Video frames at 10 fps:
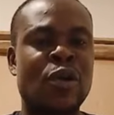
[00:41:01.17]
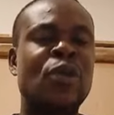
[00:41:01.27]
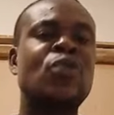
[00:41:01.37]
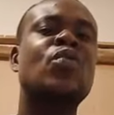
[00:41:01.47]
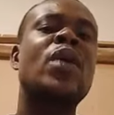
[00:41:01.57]
or
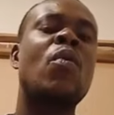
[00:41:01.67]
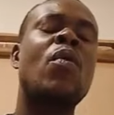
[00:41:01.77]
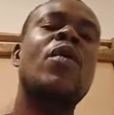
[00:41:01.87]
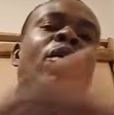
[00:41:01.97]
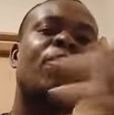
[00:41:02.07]
do a
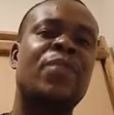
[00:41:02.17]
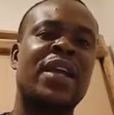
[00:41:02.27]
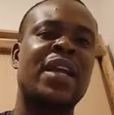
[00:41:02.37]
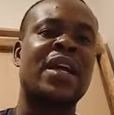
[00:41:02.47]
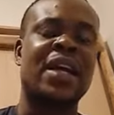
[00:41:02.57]
walk of
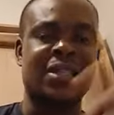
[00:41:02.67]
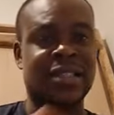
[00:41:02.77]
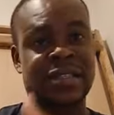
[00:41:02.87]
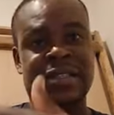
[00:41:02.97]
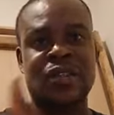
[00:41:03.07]
prayer, as
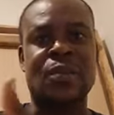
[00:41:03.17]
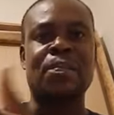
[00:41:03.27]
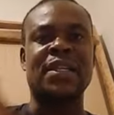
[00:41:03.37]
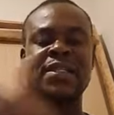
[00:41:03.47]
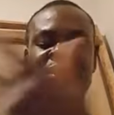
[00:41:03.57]
some
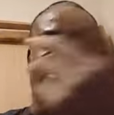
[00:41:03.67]
persons